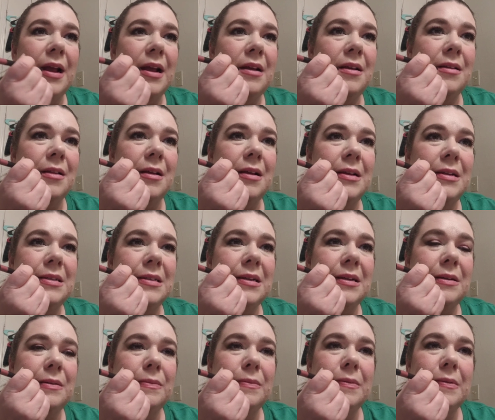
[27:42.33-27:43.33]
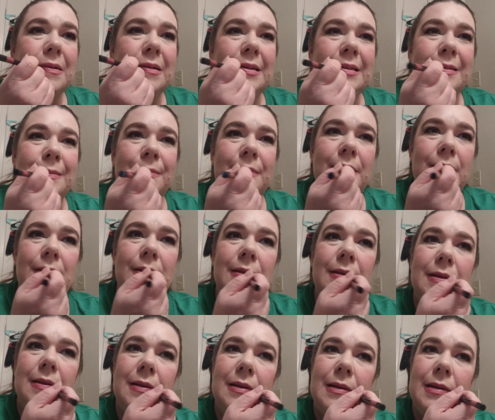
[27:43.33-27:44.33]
It glides on really smooth.